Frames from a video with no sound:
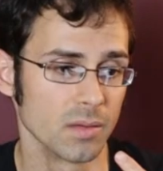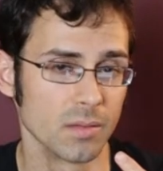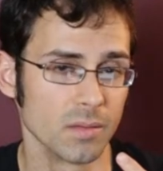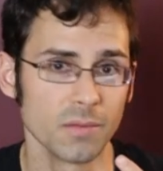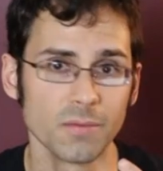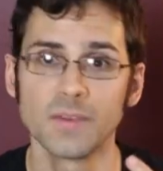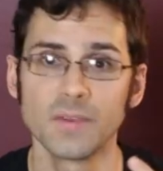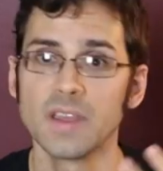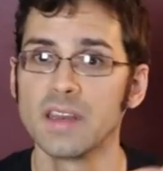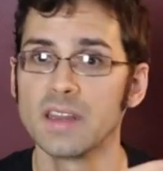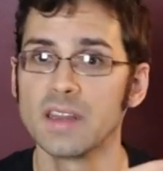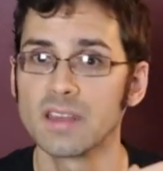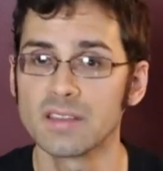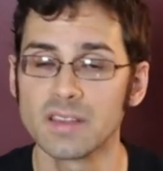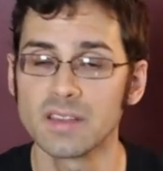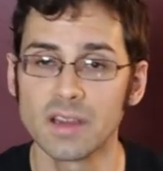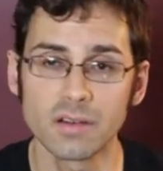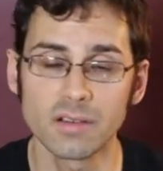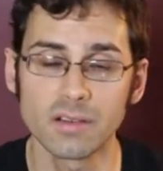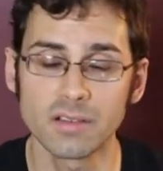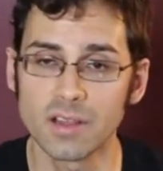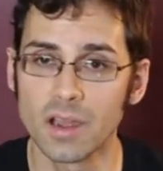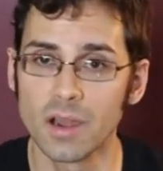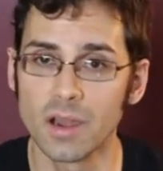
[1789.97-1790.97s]
Phoenix,
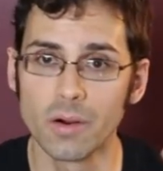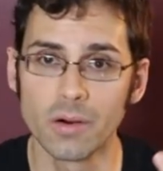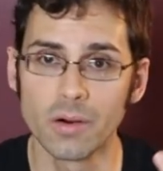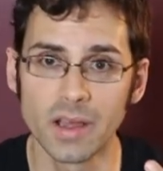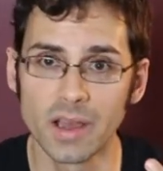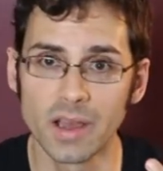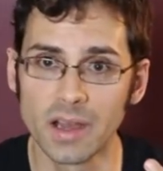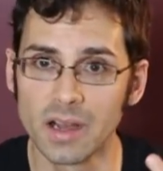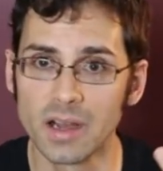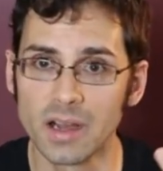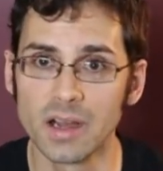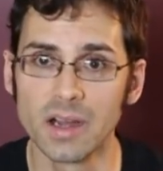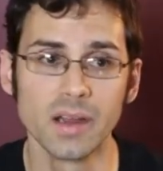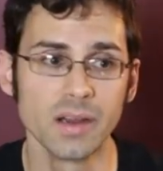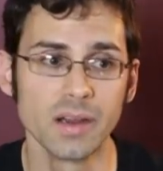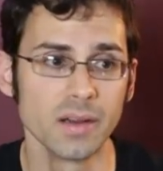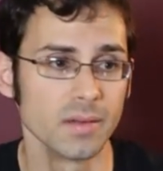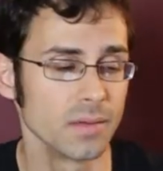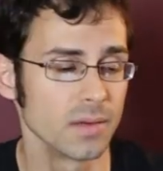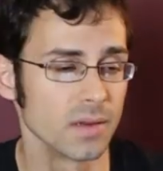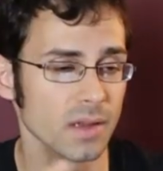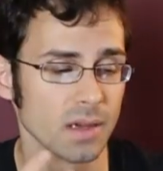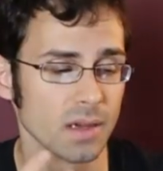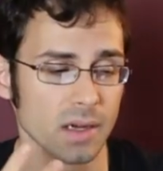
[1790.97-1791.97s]

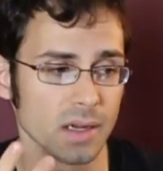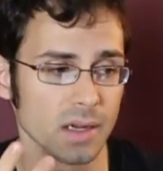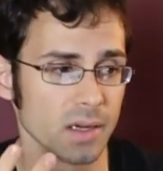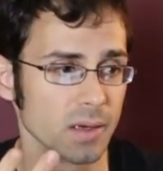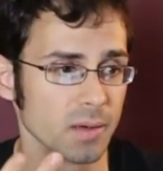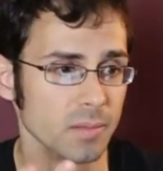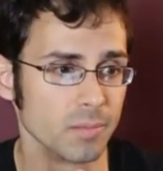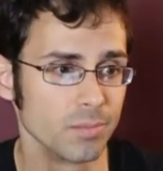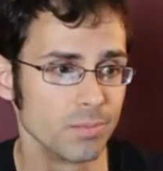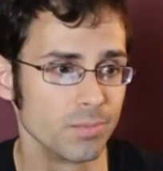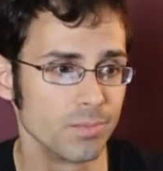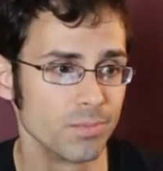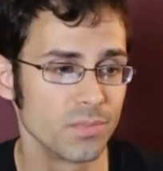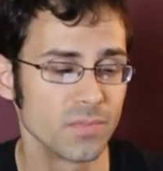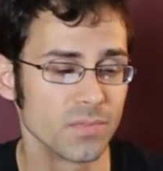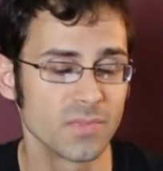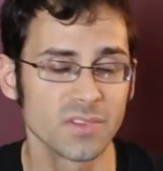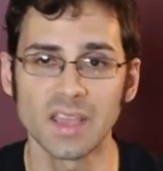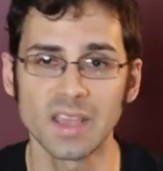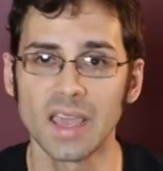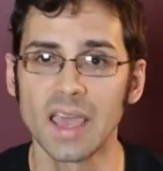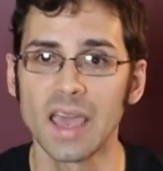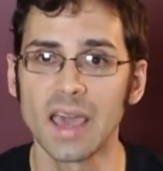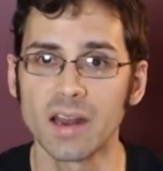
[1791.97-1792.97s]
Arizona,
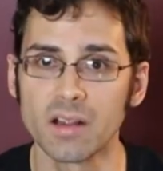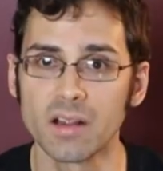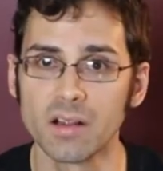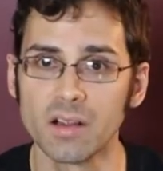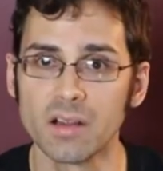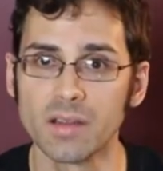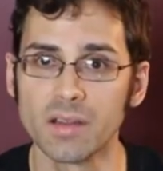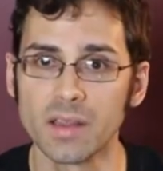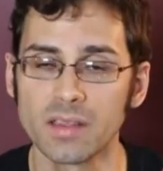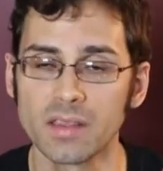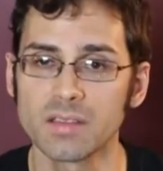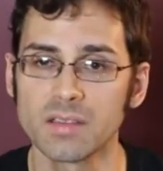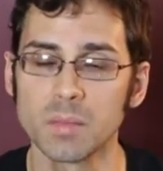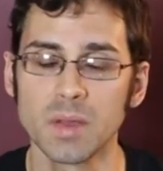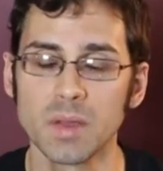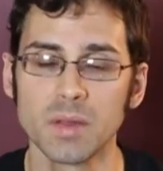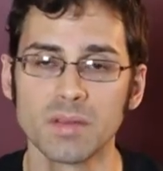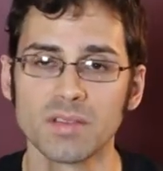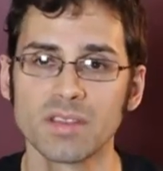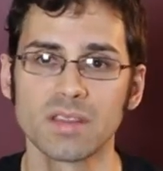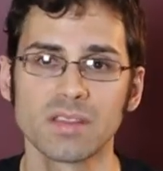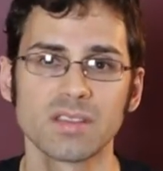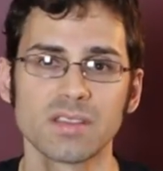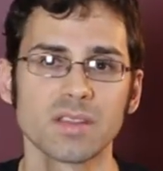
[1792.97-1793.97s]
Seattle, like some
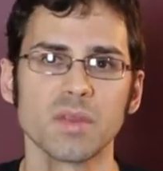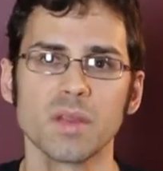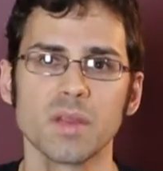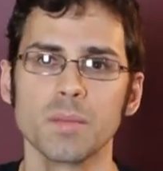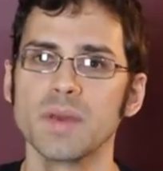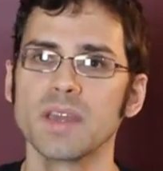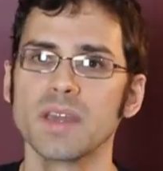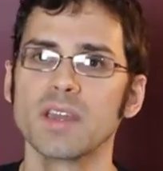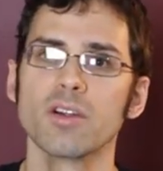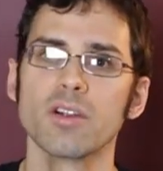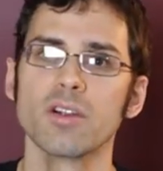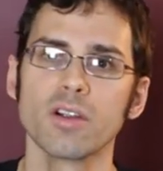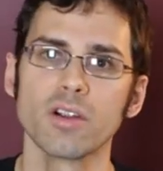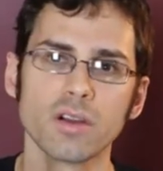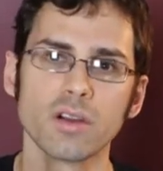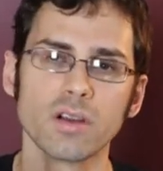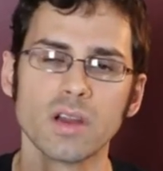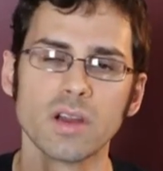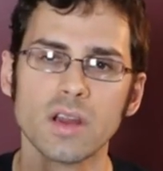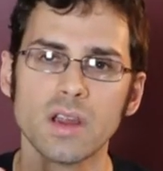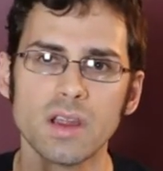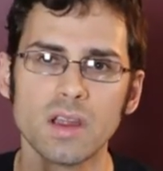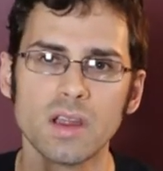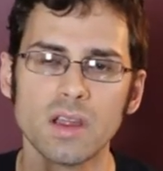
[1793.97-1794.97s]
of the
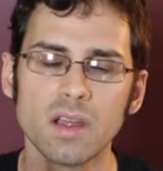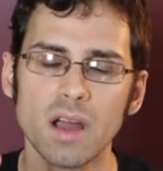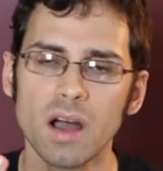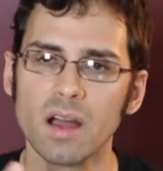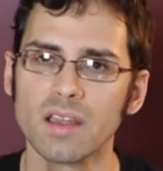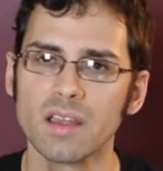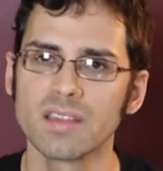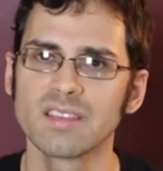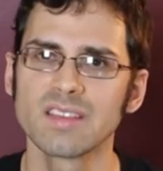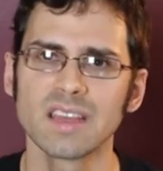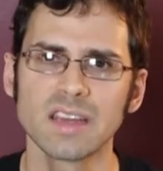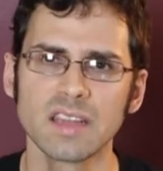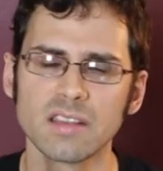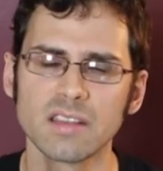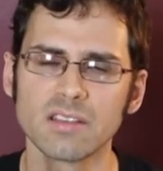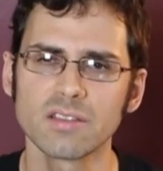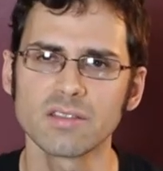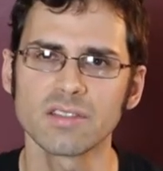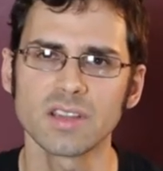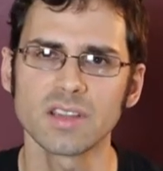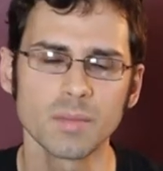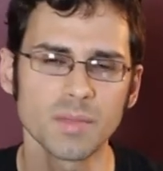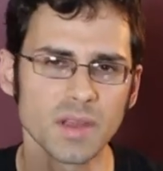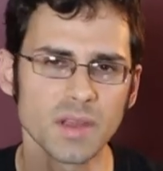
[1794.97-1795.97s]
bigger cities or
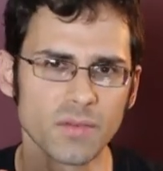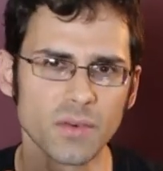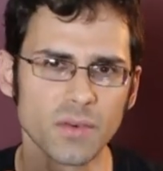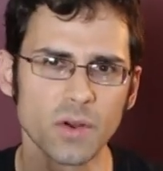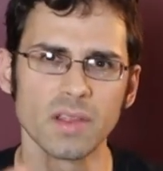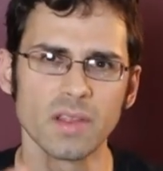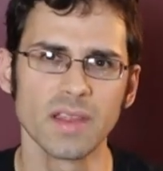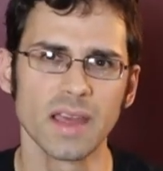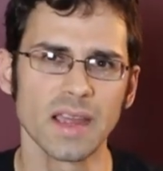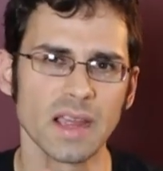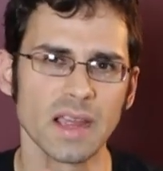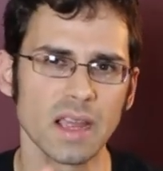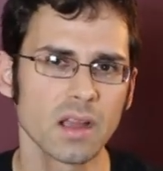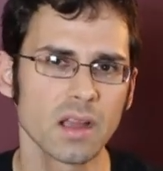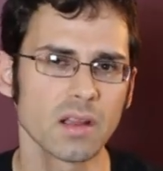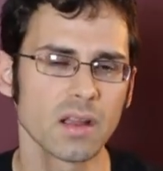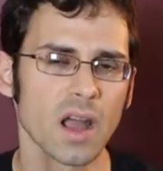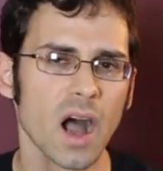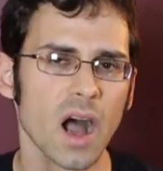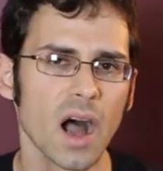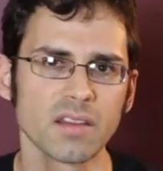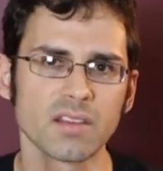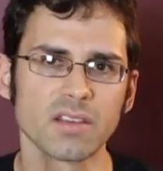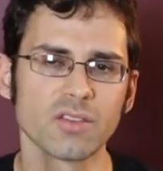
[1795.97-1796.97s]
something, very like
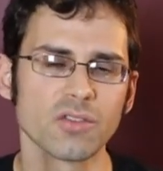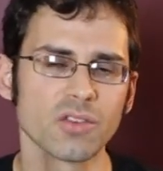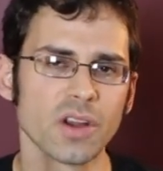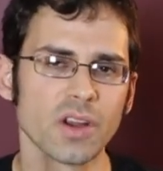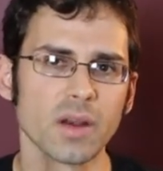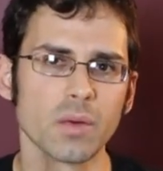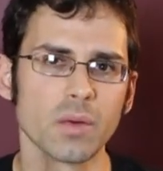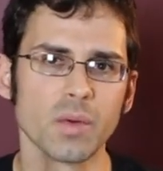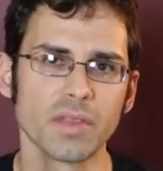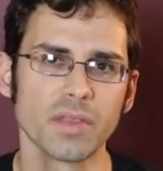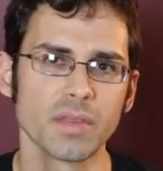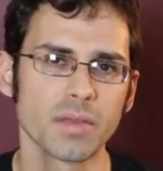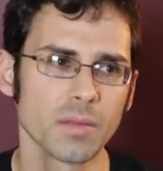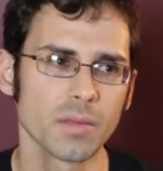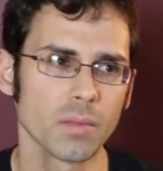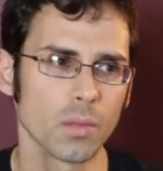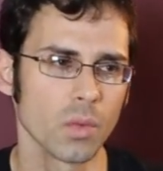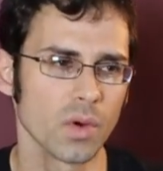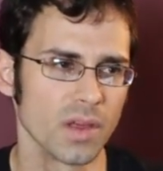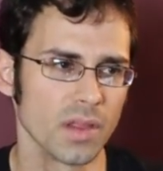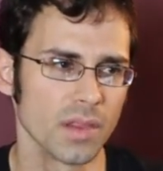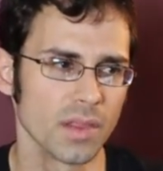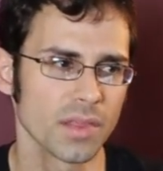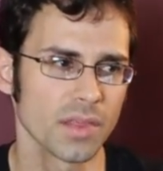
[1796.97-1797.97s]
concentrated with
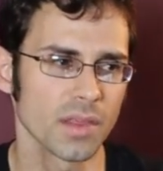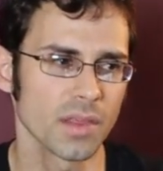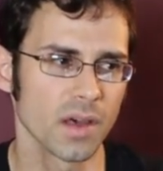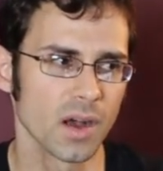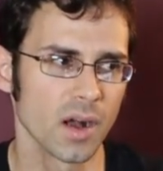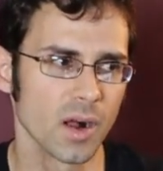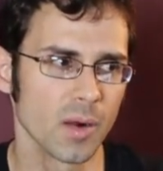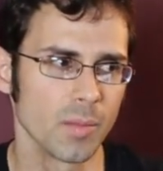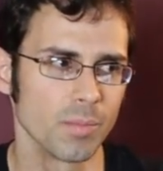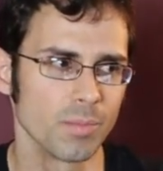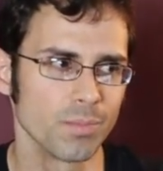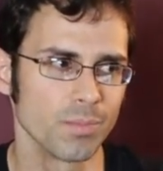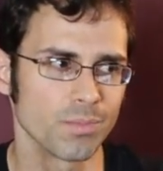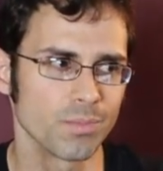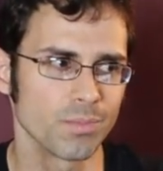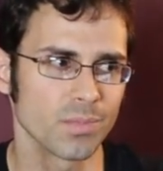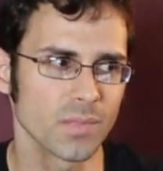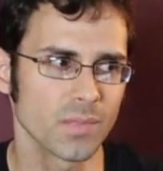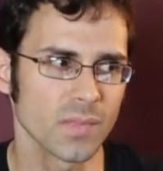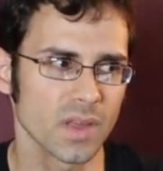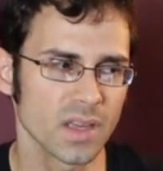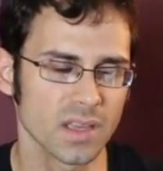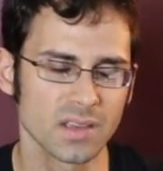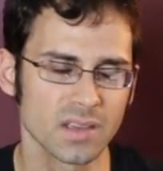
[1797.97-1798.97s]

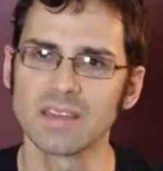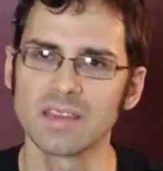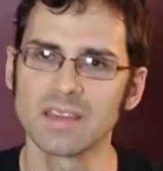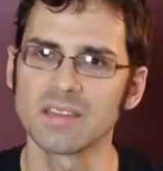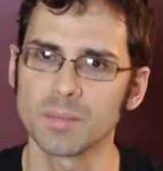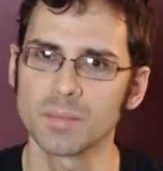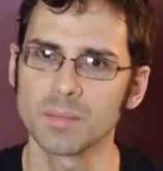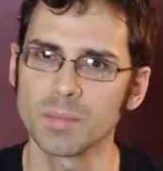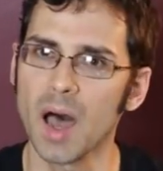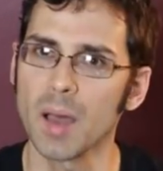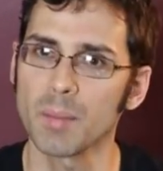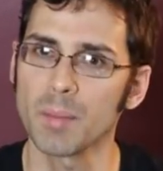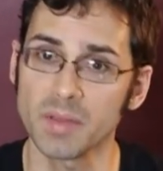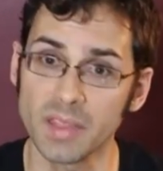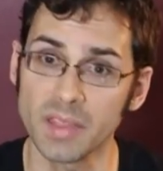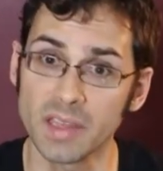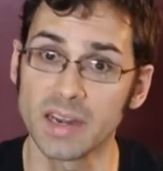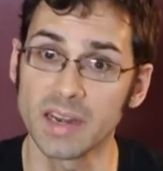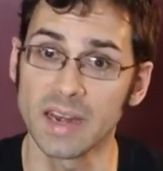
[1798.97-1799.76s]
like a densely populated